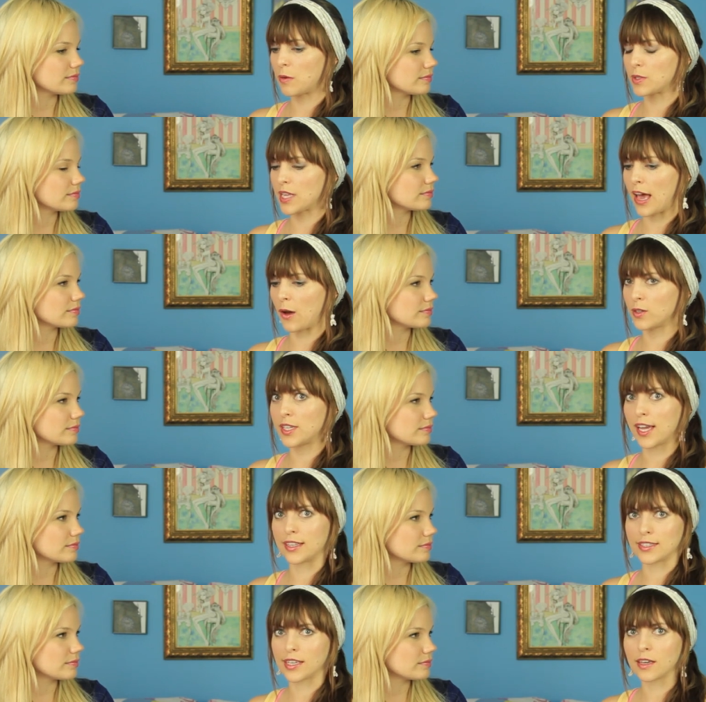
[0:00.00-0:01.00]
Speaker 1: I was out
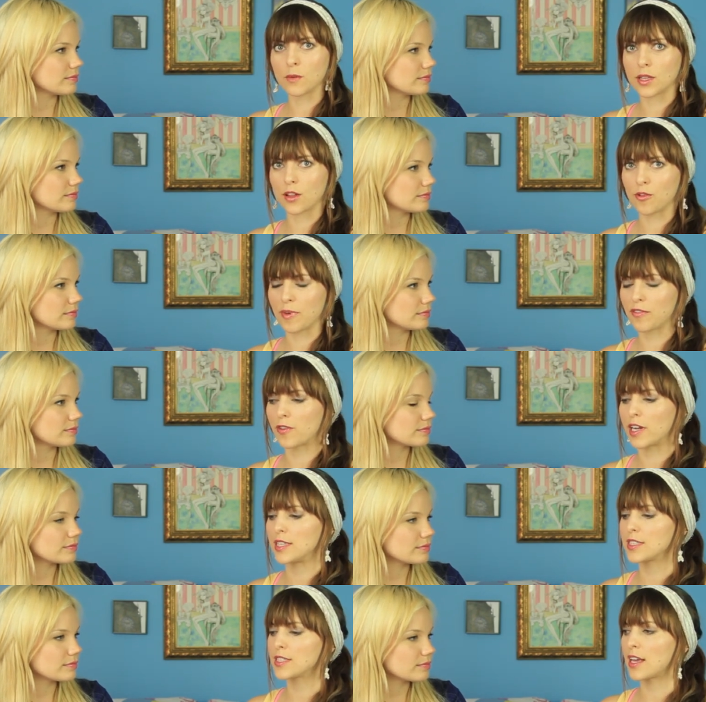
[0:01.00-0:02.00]
dancing with all of my
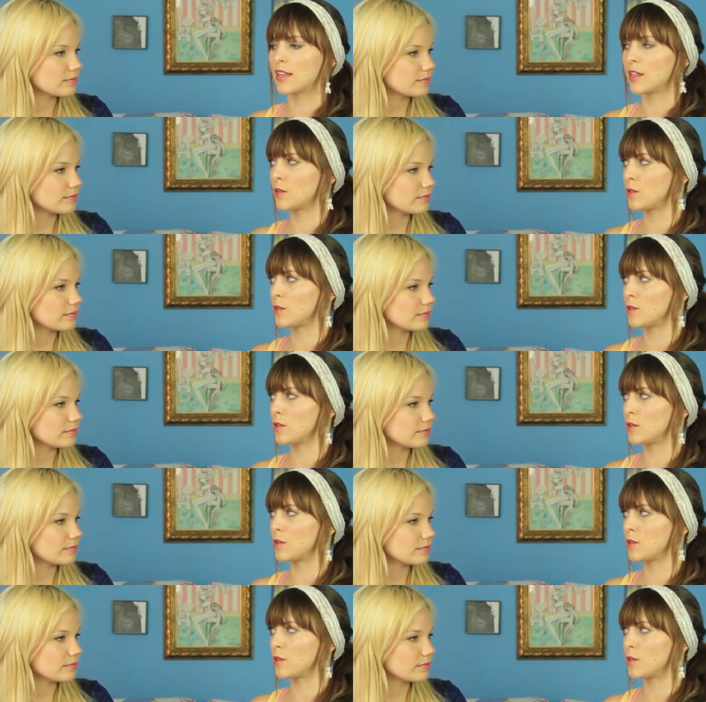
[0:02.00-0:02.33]
friends, and